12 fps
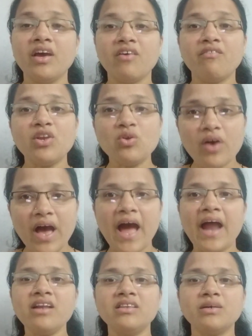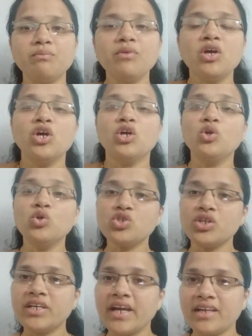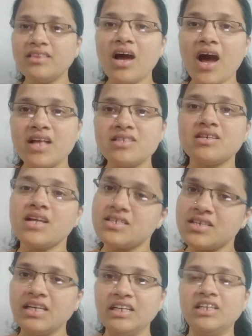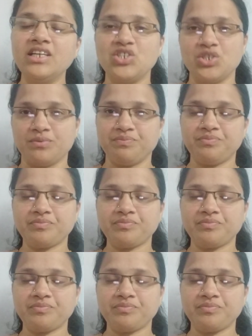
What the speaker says: When you add them, you should get the answer as an integer.